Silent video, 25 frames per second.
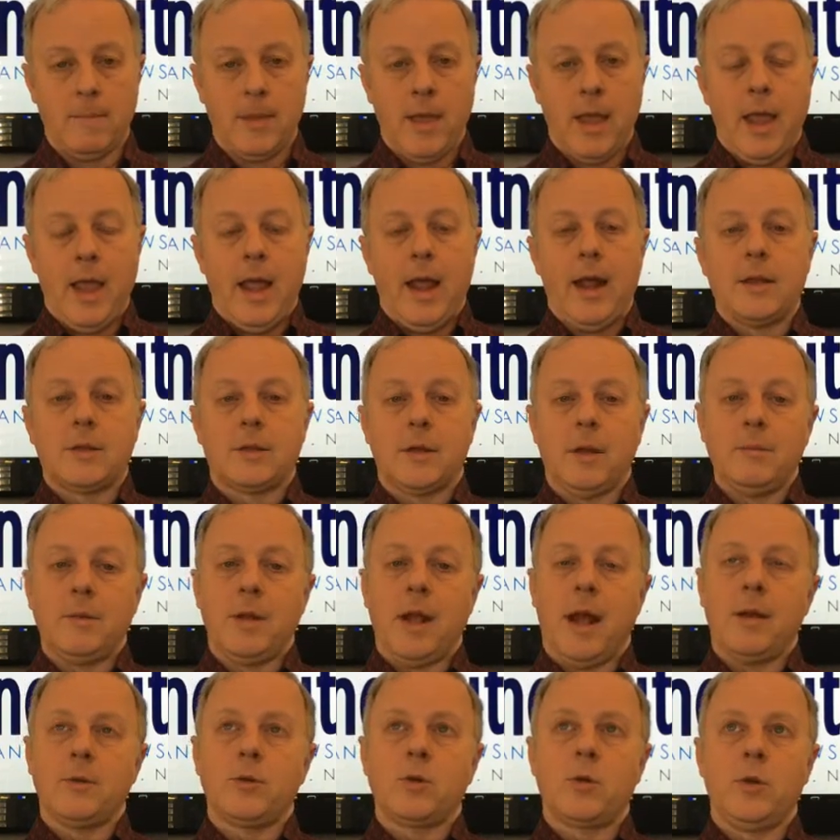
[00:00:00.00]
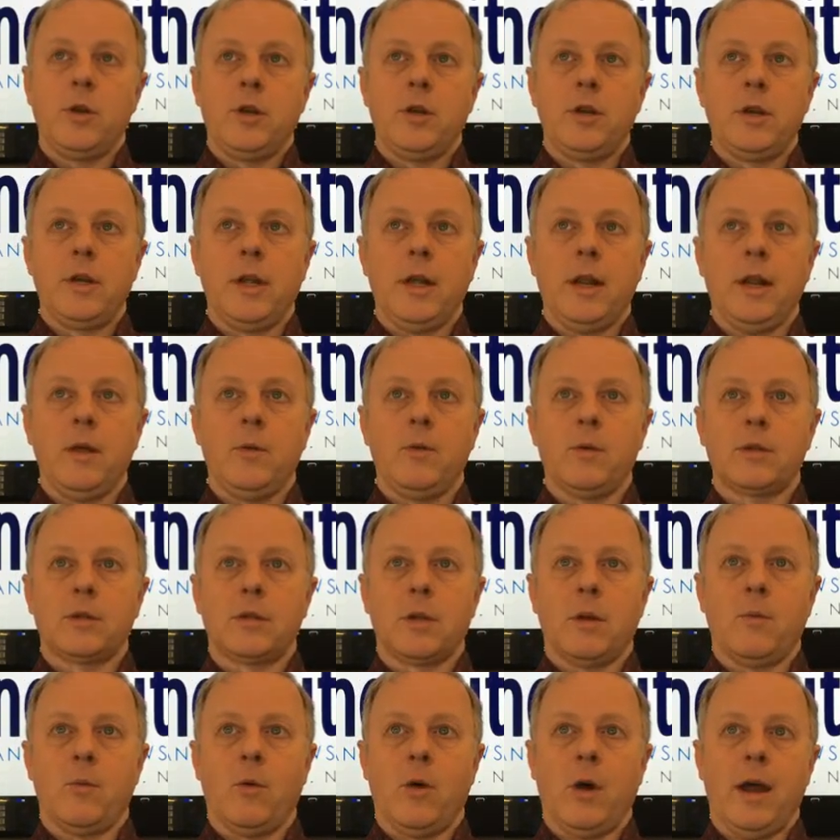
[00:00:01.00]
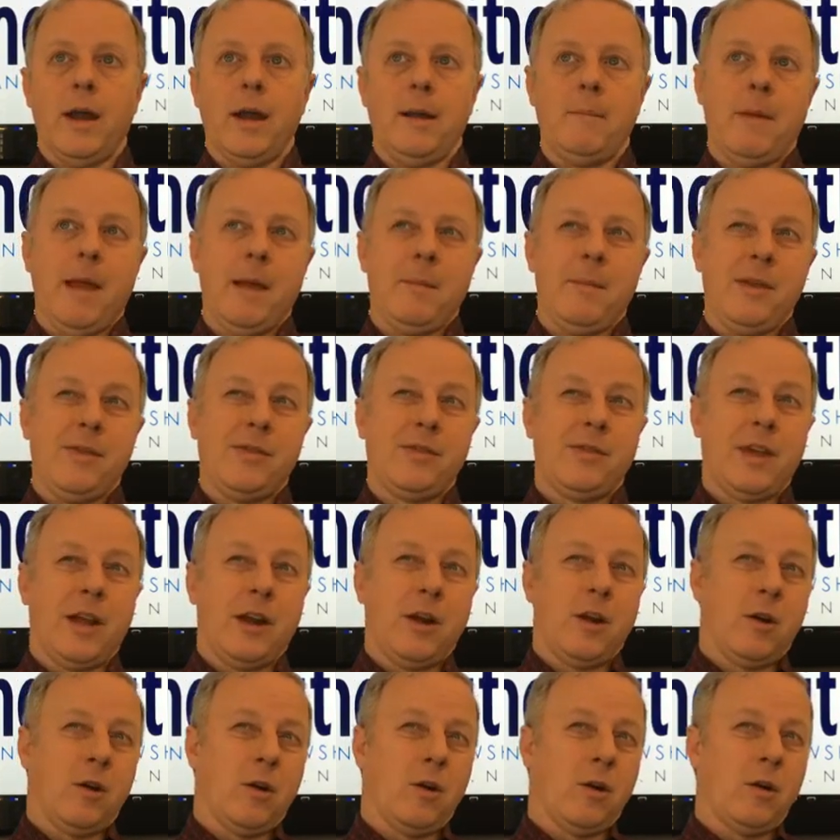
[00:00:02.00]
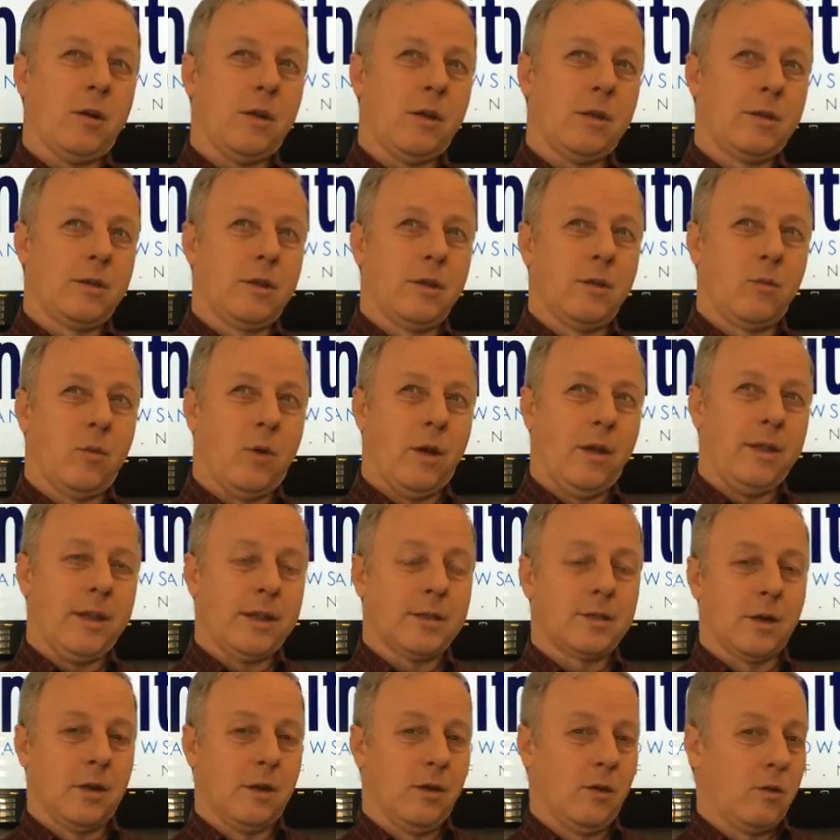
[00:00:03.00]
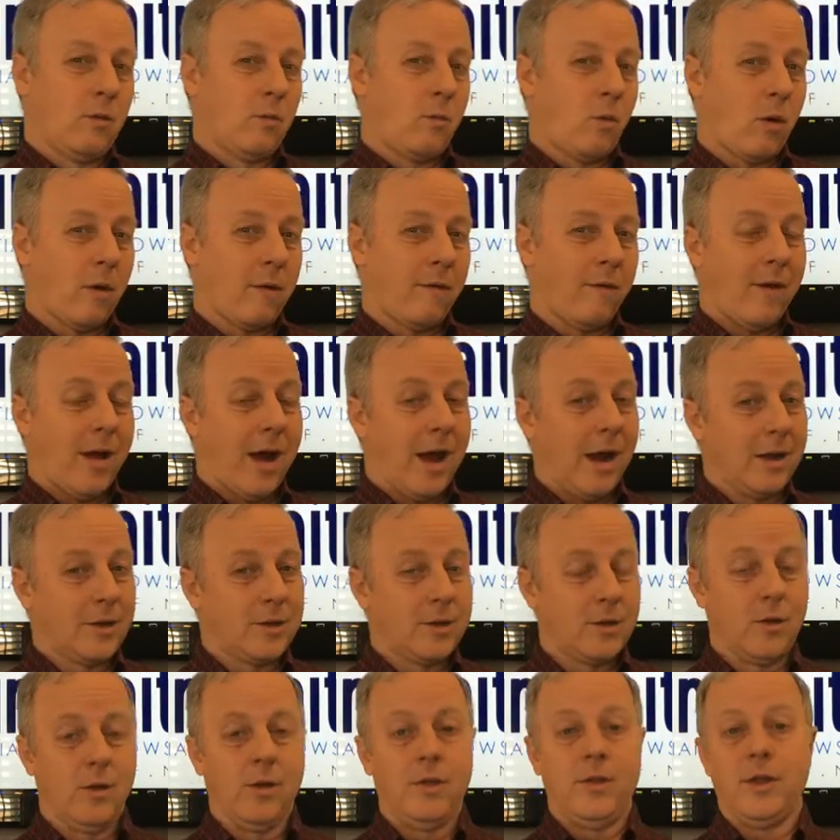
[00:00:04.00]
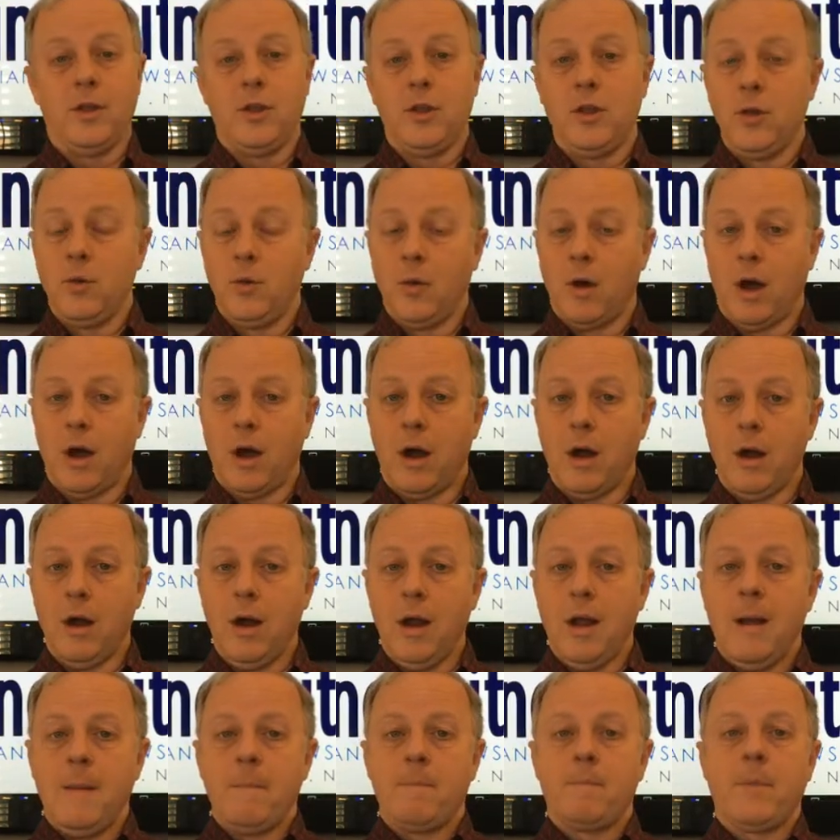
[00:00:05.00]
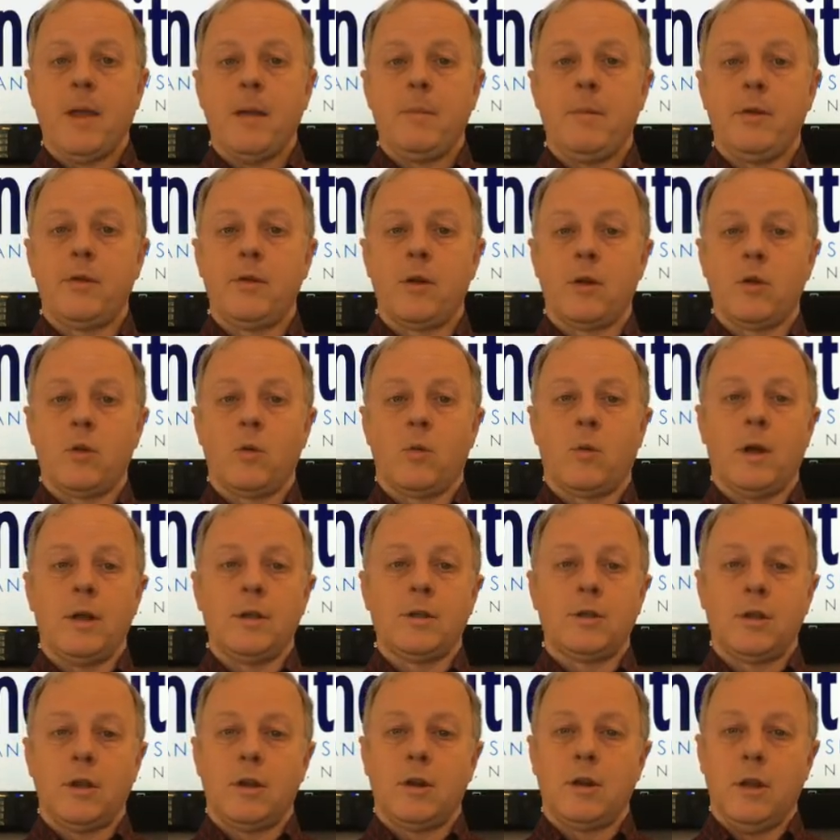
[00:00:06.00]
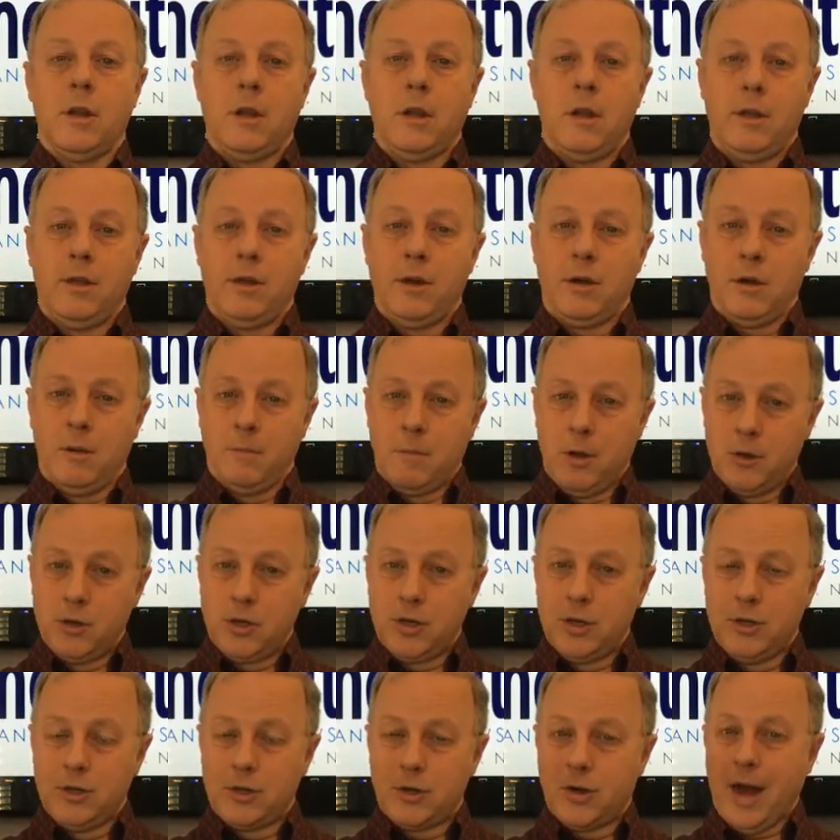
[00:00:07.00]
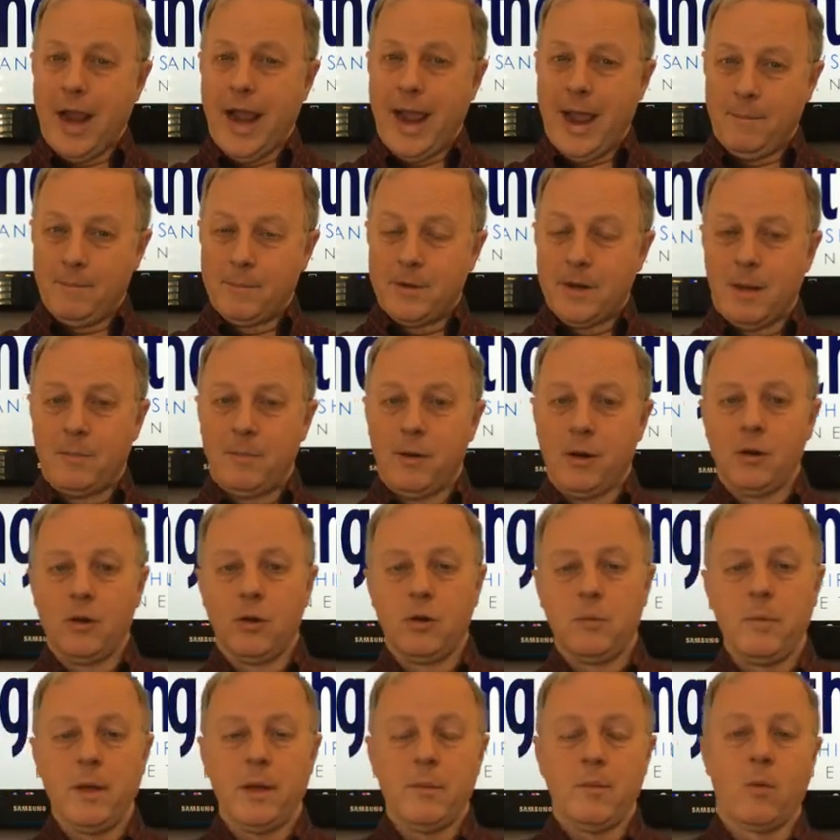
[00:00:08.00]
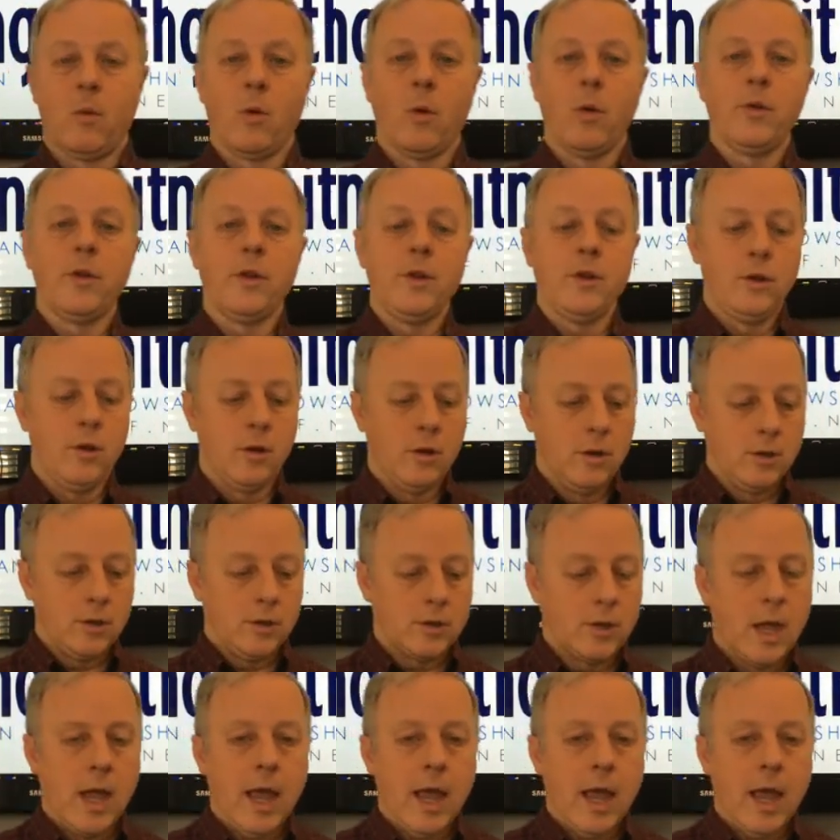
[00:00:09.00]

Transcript: And sometimes when you're dealing with someone and maybe they're the one that's a little more volatile than you are, maybe they're the ones that their emotions are amped up a little bit more than yours,